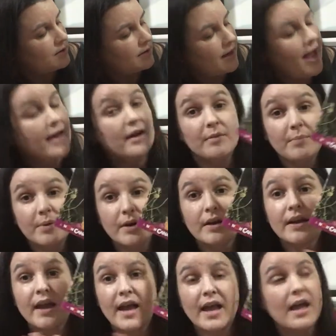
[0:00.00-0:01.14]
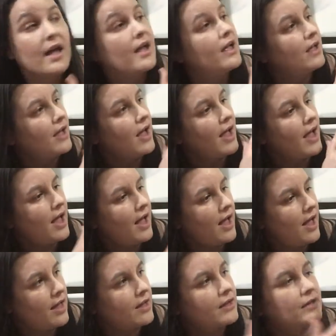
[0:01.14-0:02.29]
Canada book,
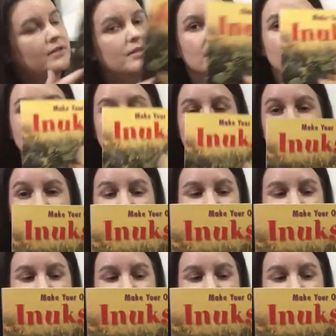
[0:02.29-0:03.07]
and this is a